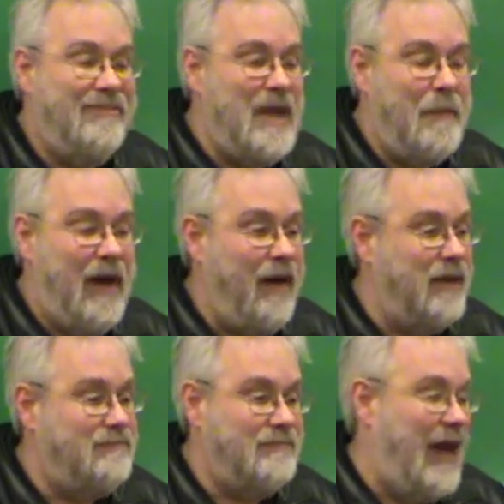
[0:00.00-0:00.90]
Think about
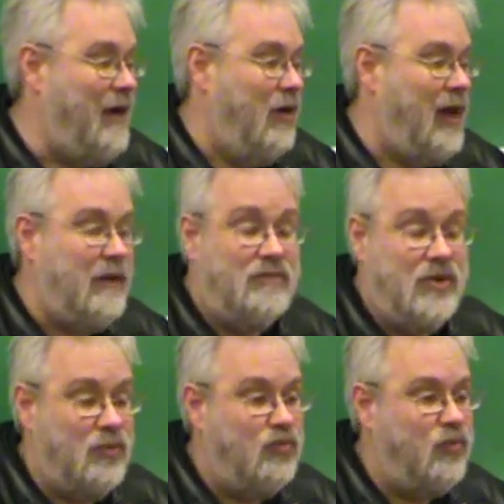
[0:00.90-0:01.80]
it, I don't know, like
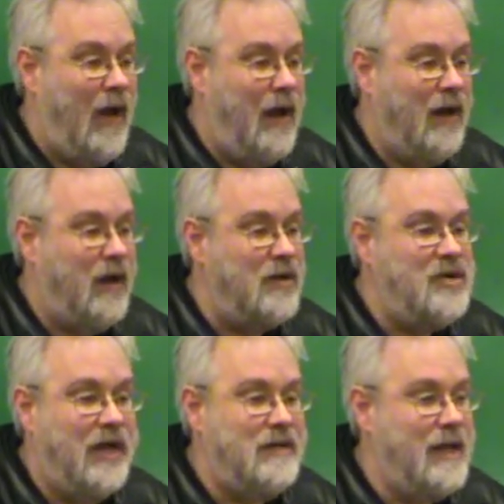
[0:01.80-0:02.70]
you're
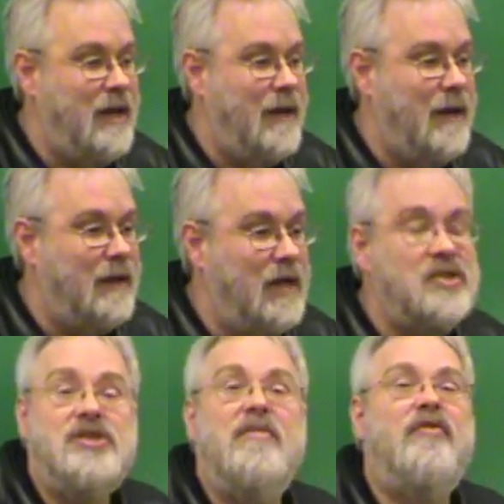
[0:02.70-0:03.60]
conducting a
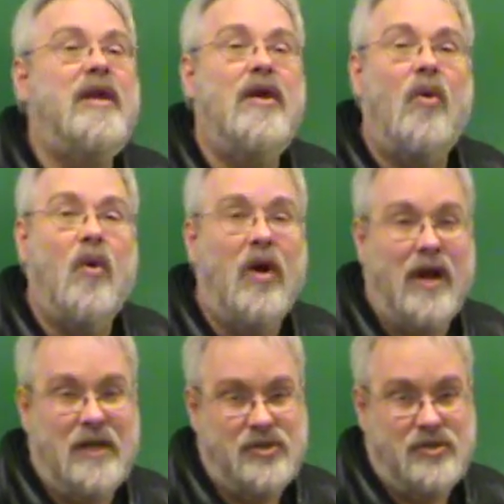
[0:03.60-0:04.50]
symphony
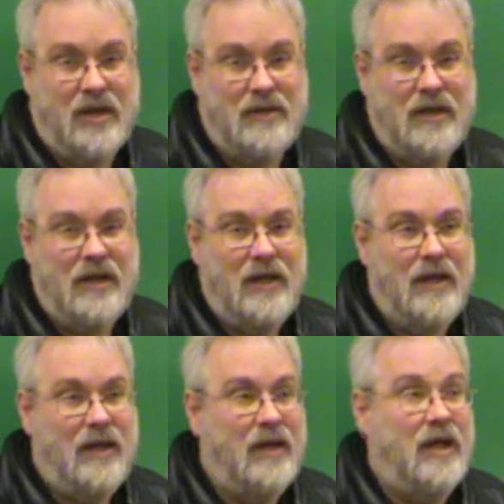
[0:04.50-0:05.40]
orchestra.
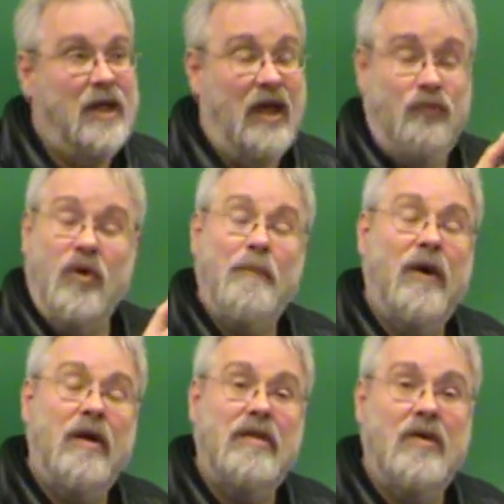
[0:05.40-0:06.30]
If one
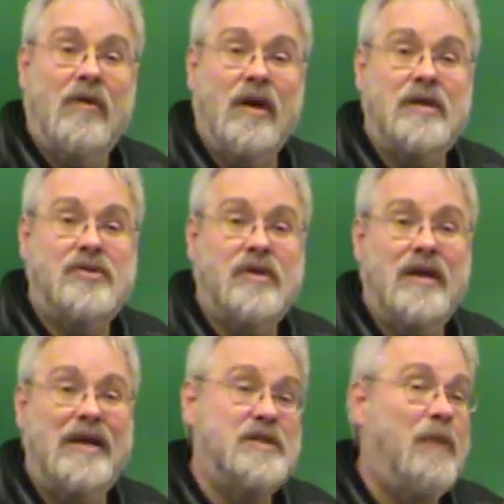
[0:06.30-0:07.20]
part of the orchestra
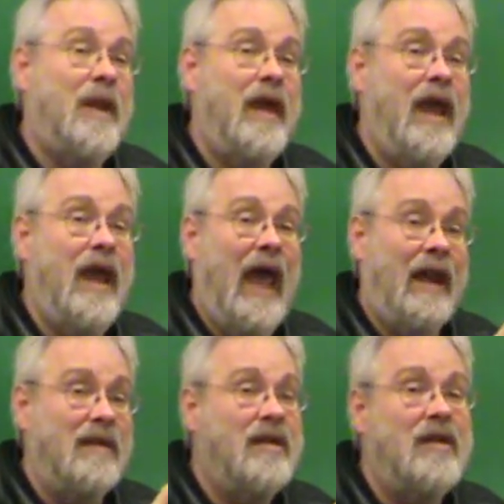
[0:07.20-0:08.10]
is playing at
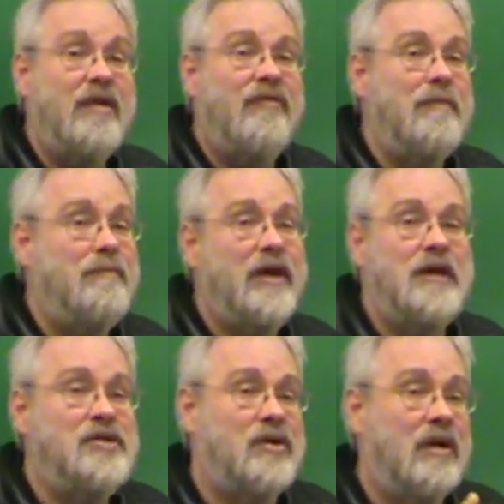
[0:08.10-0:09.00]
a little different
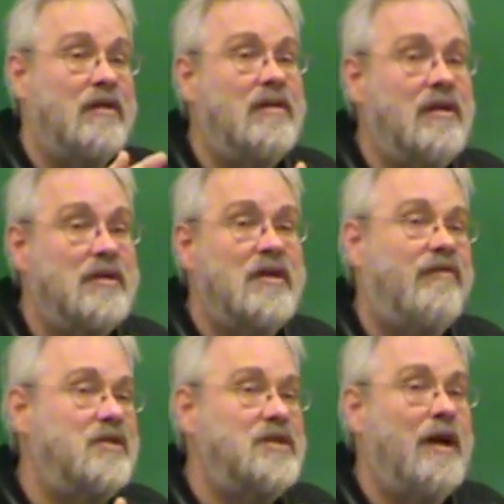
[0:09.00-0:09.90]
pitch or a little
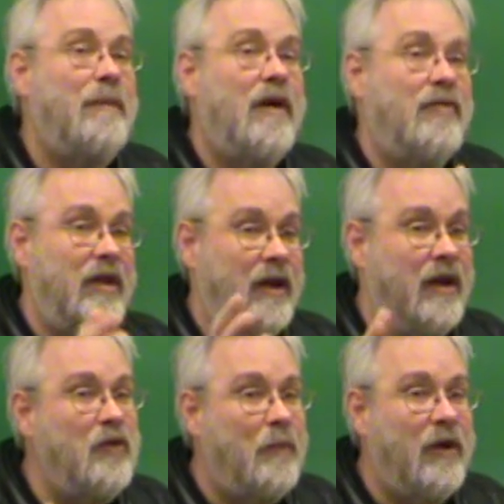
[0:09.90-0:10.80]
different tempo than
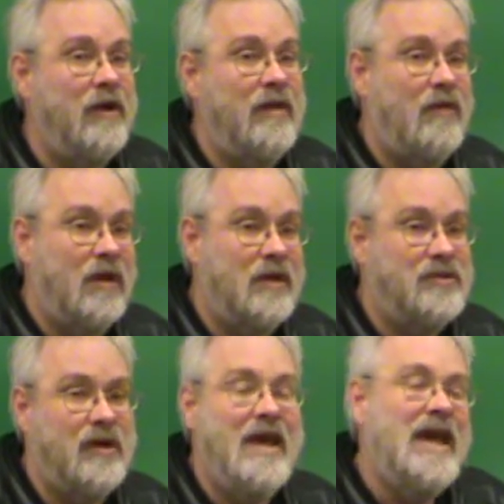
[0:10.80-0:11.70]
another part of the
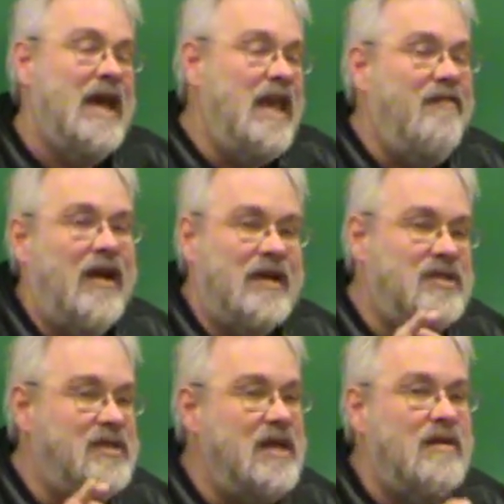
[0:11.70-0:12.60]
orchestra, even a
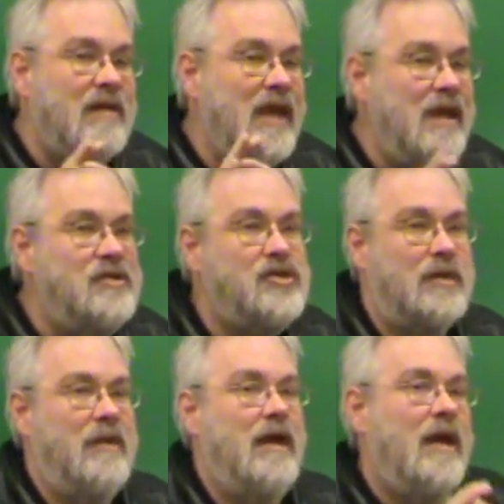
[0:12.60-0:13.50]
single
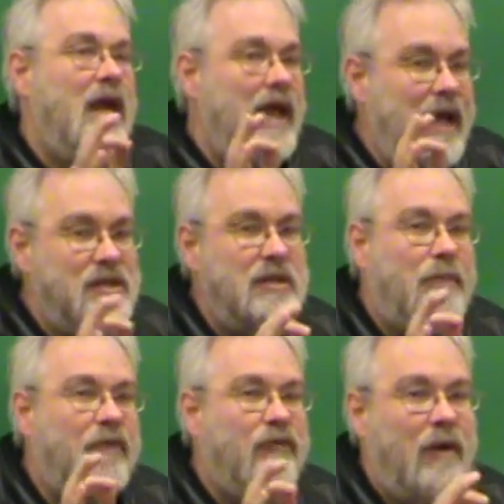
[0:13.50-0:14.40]
instrument isn't
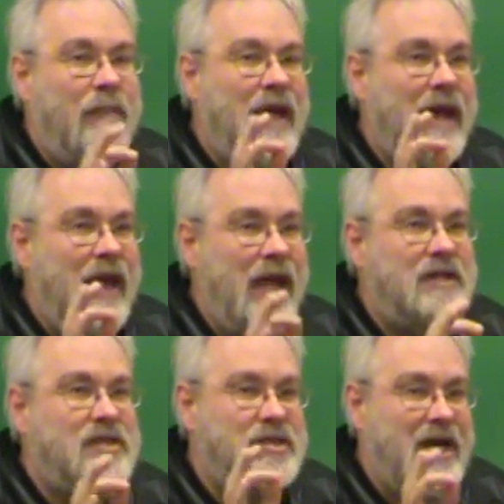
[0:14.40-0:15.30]
performing
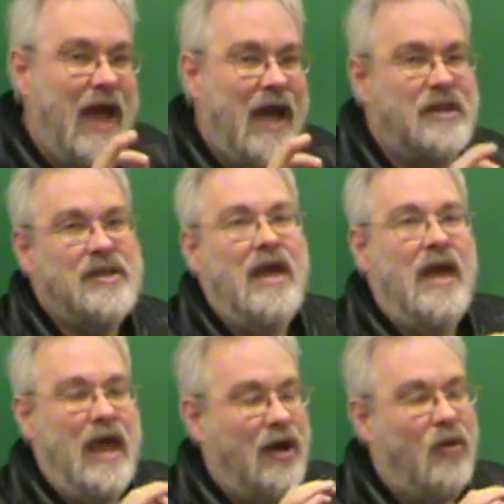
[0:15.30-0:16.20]
its task
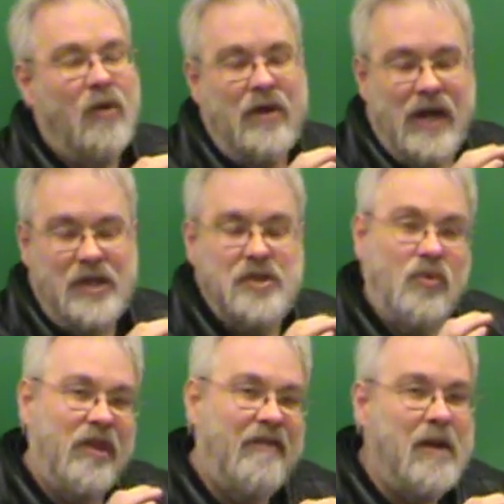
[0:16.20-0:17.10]
in coordination
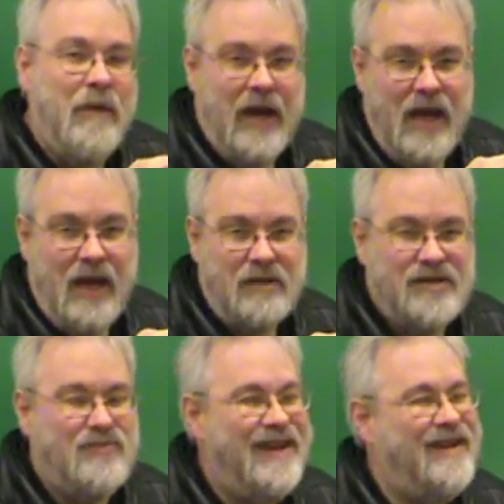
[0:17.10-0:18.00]
with everybody
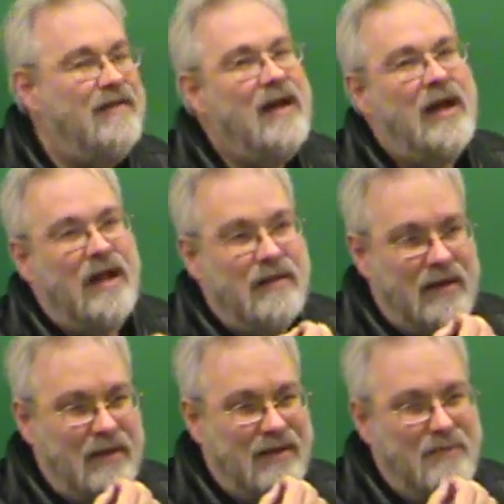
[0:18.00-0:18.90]
else, well,
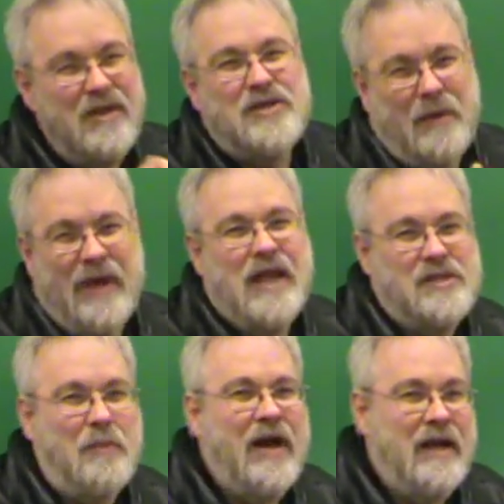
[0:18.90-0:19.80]
the music begins
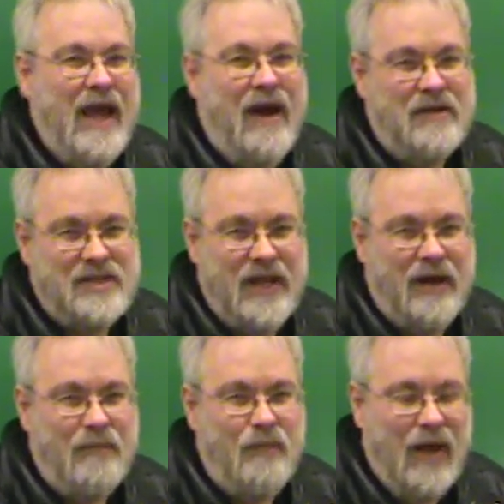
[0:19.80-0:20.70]
to break down and
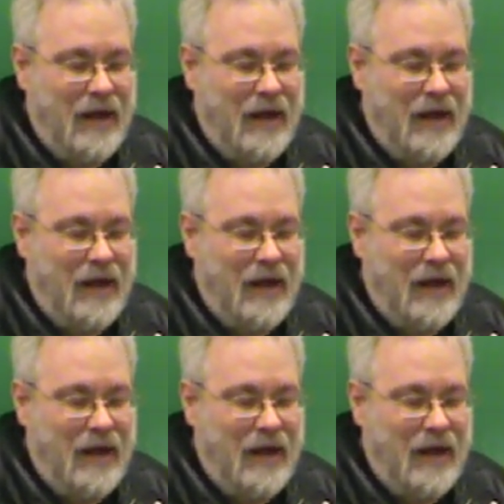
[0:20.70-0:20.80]
sound